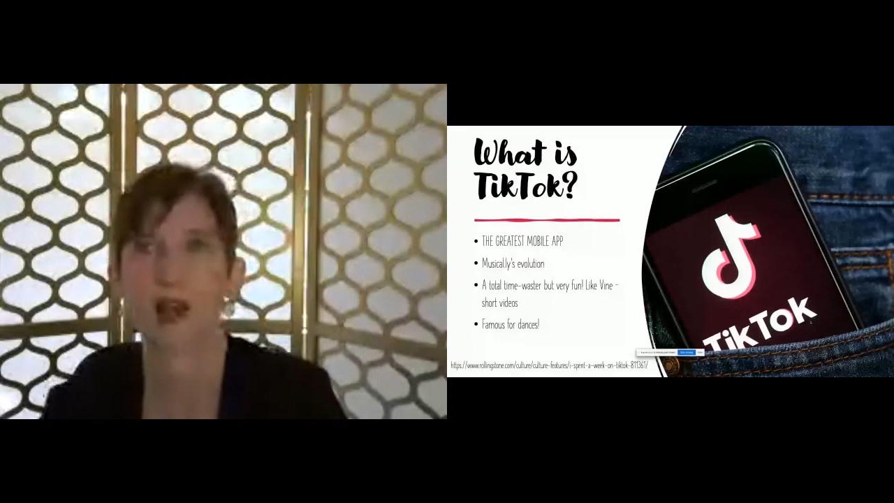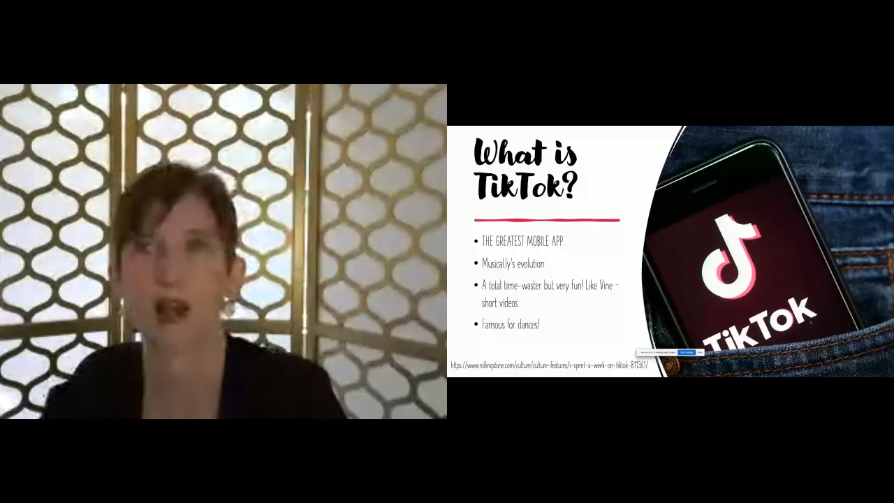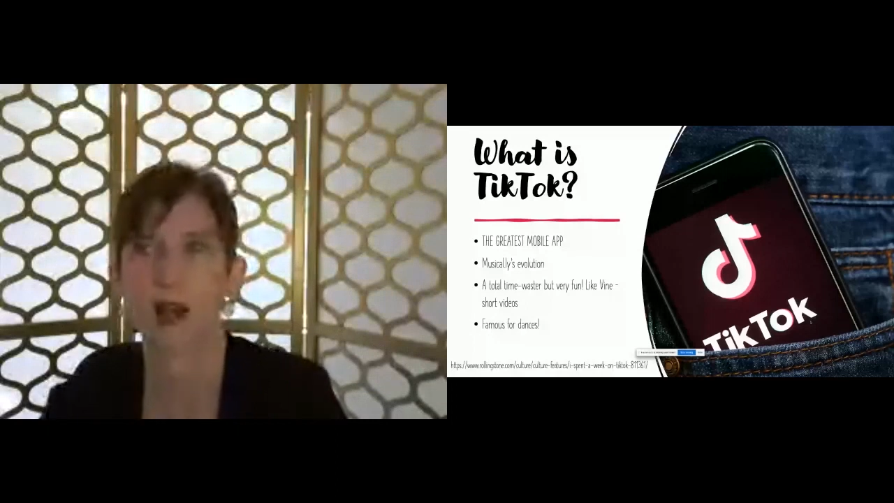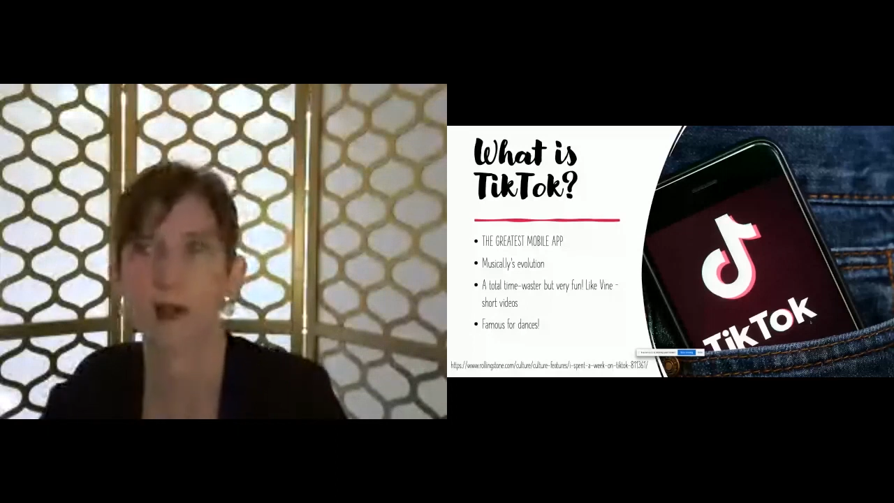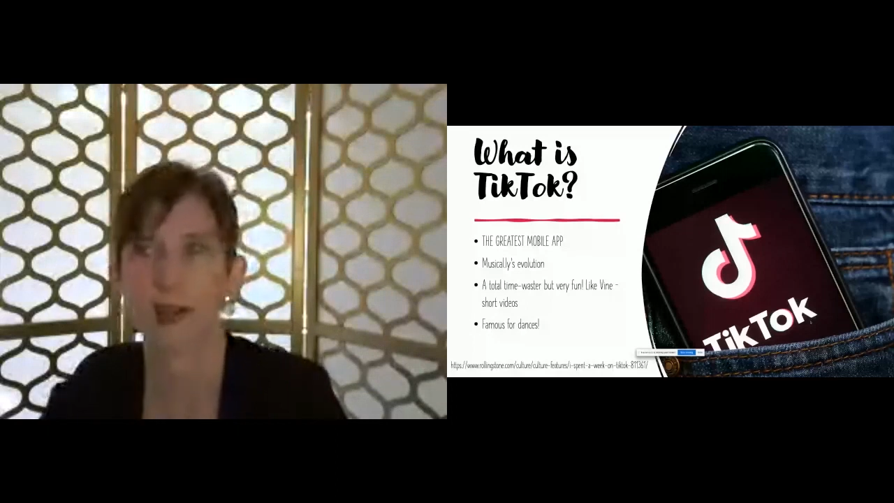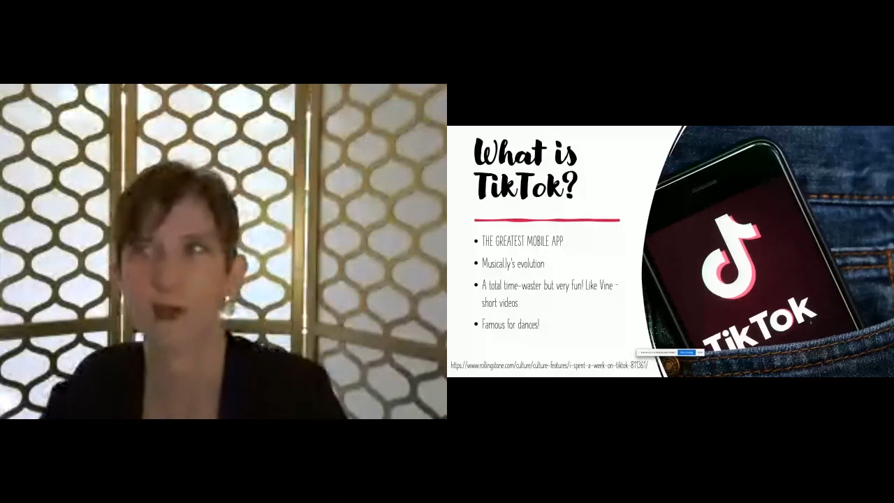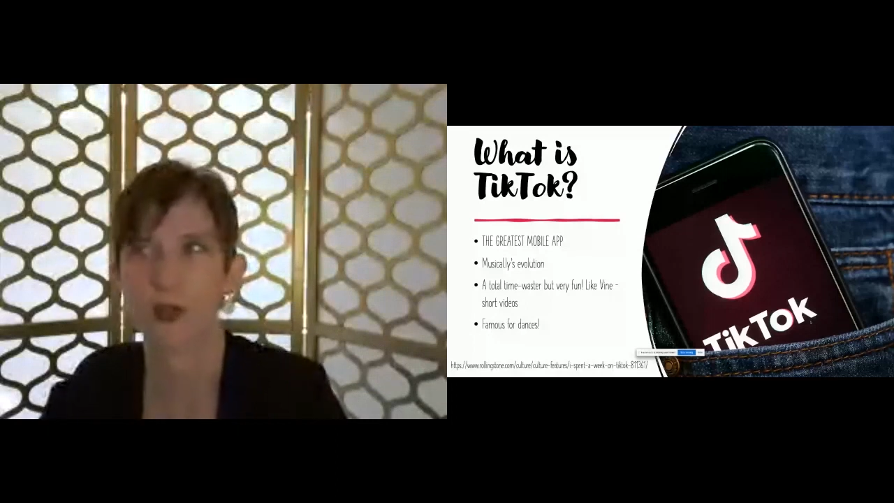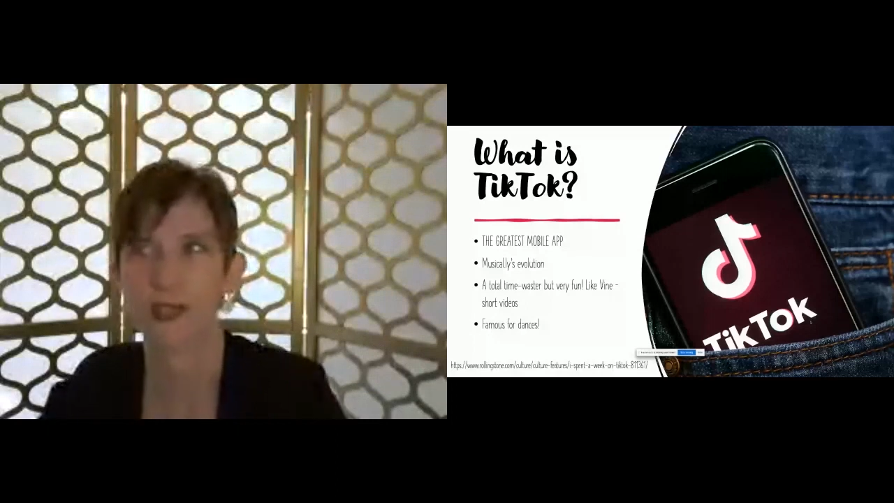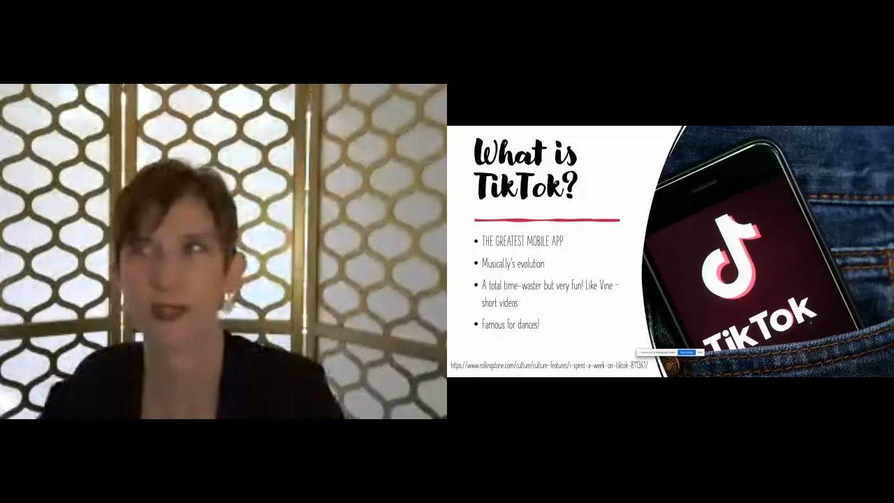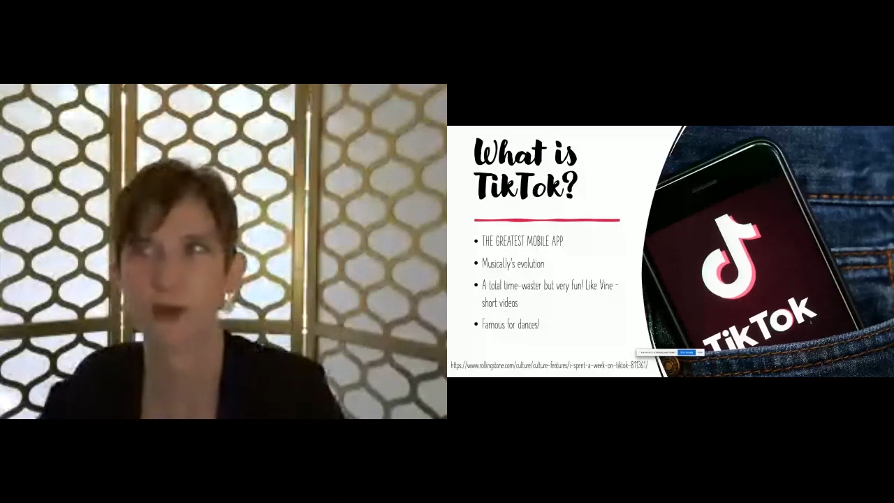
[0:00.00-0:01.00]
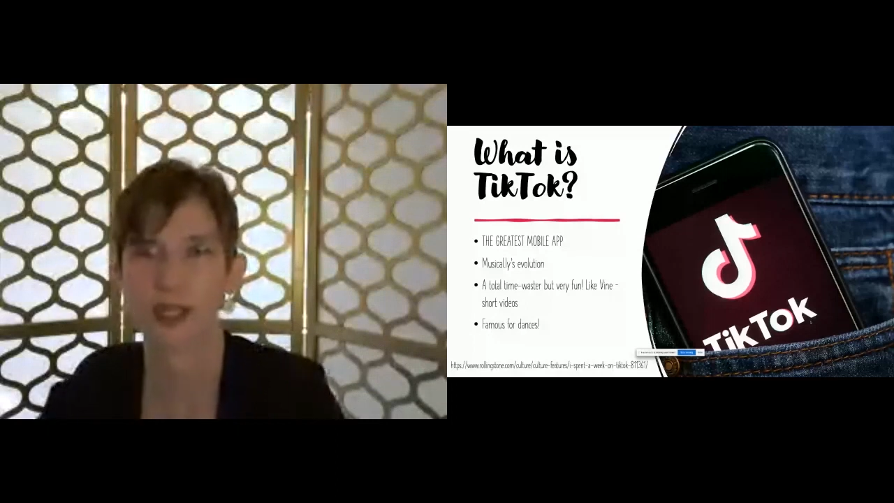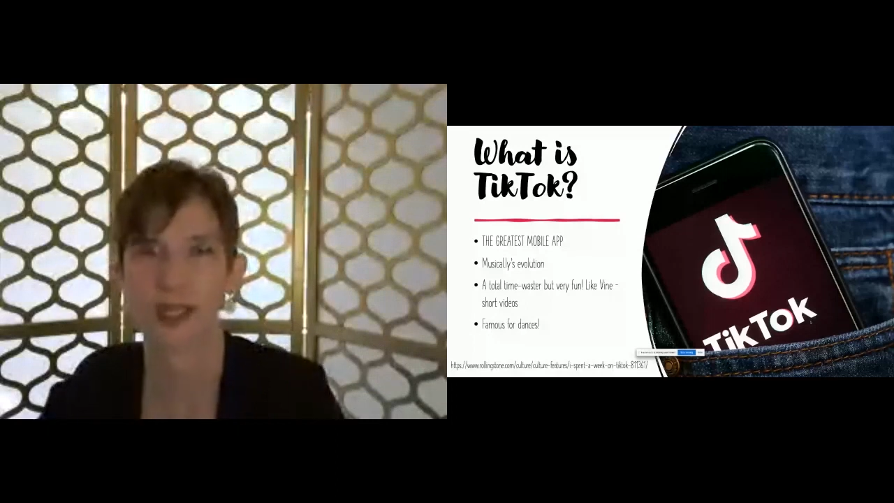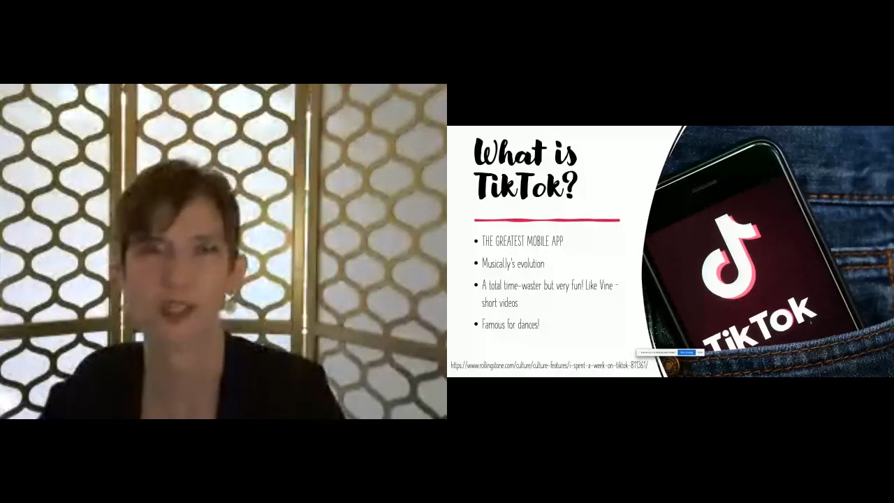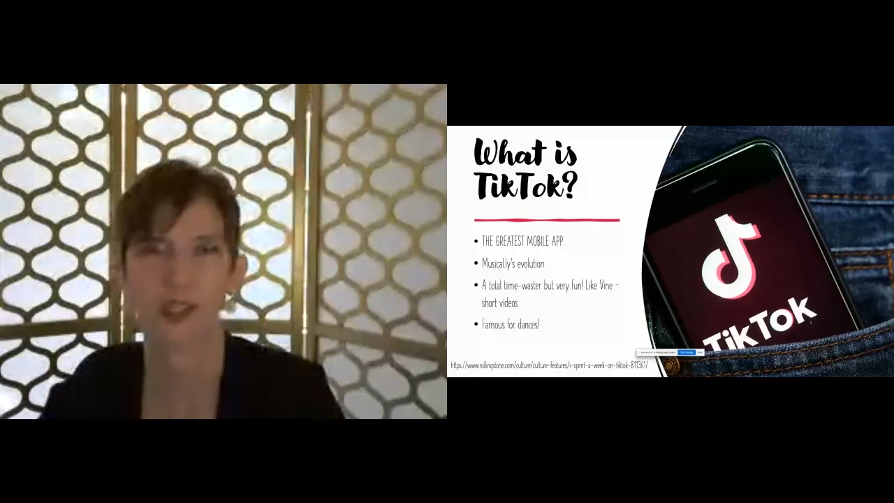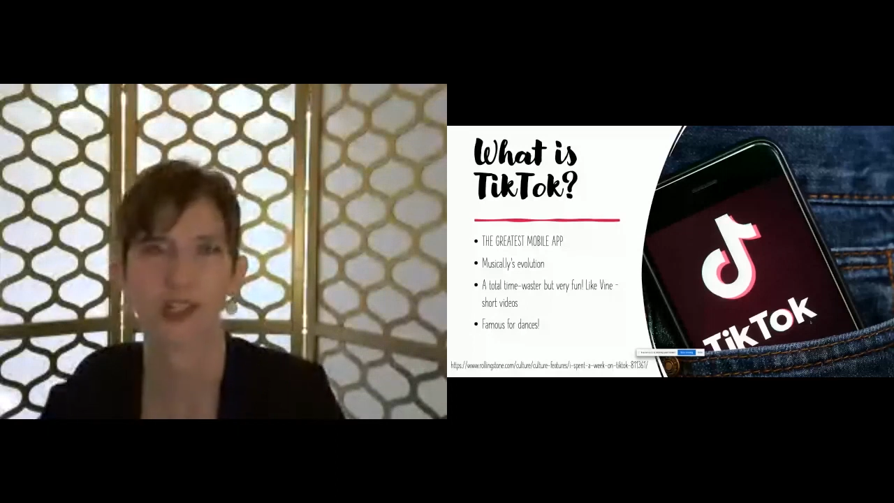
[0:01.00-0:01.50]
And what's the
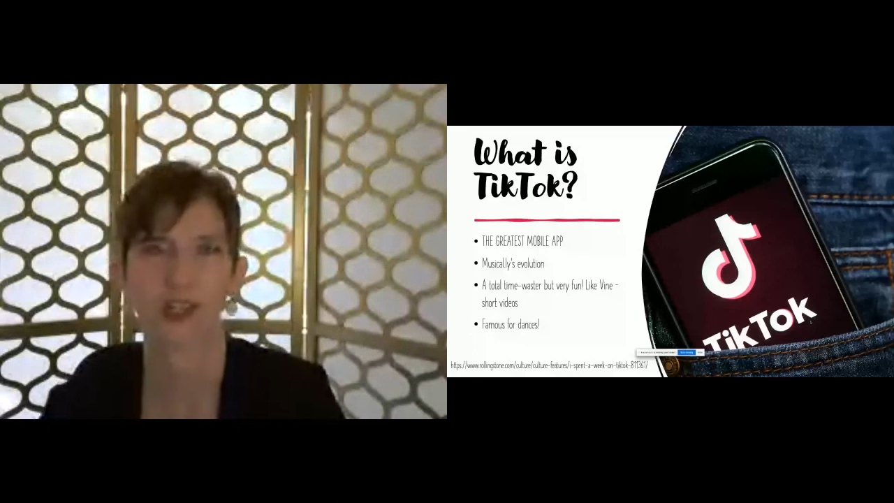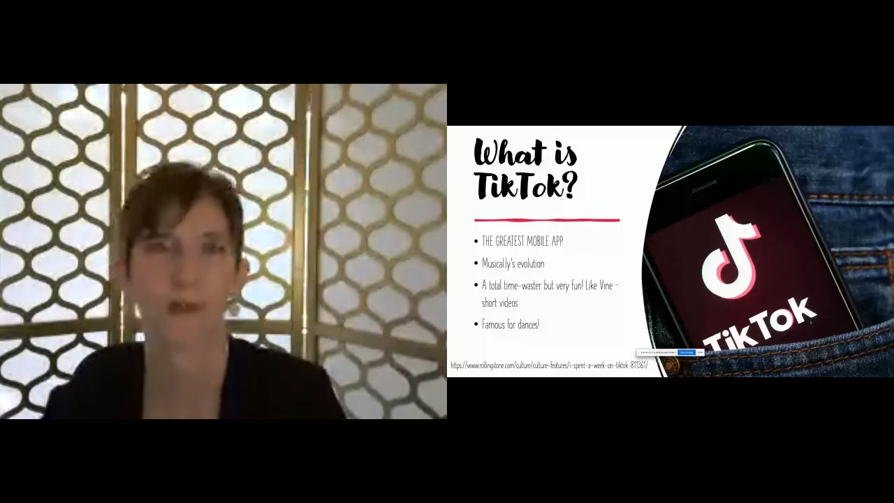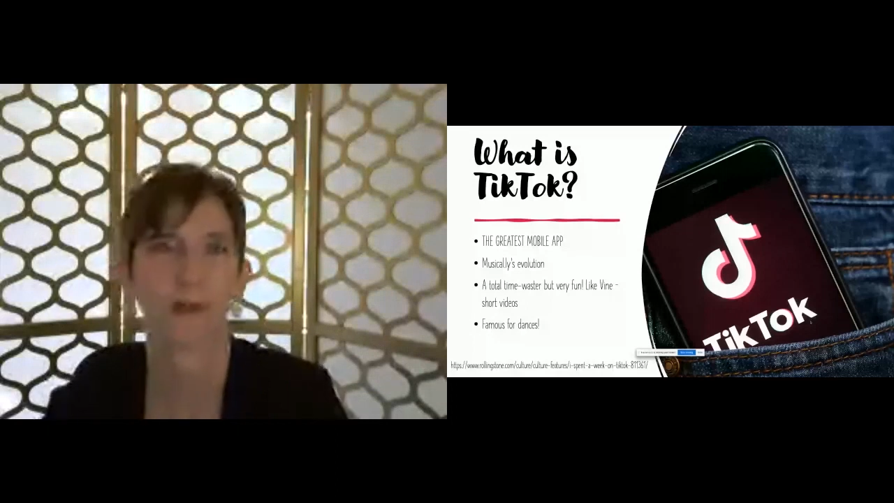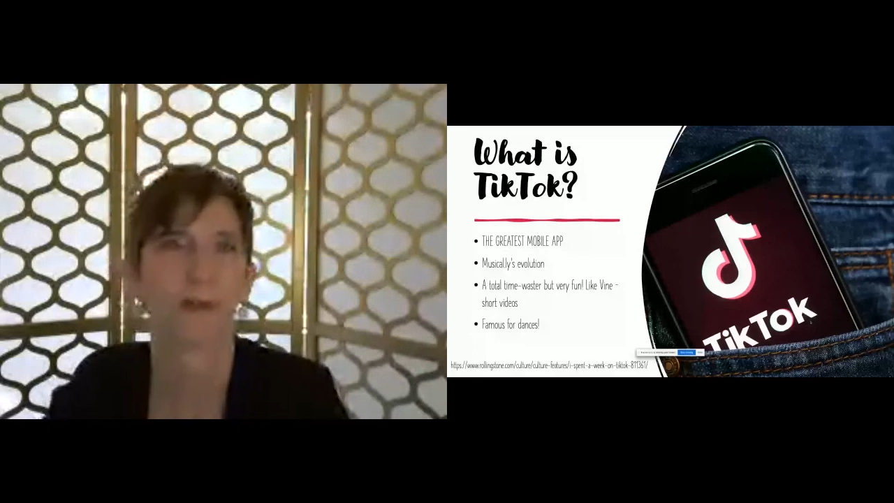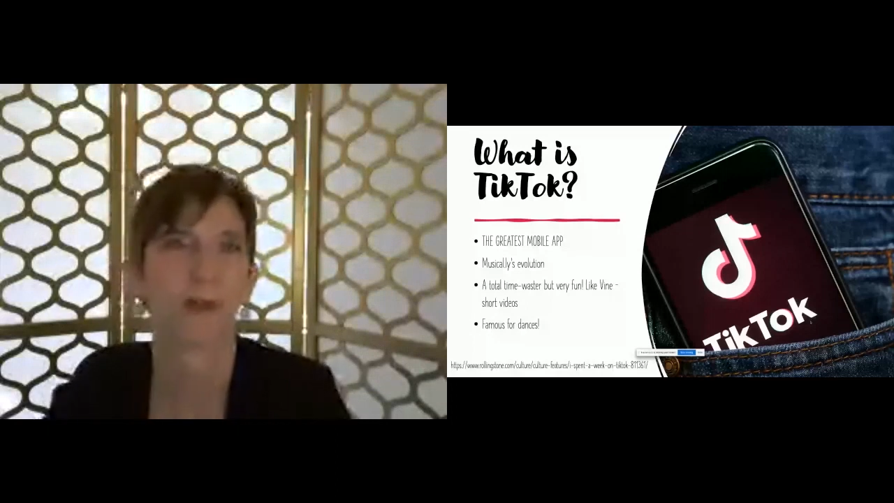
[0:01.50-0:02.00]
relationship?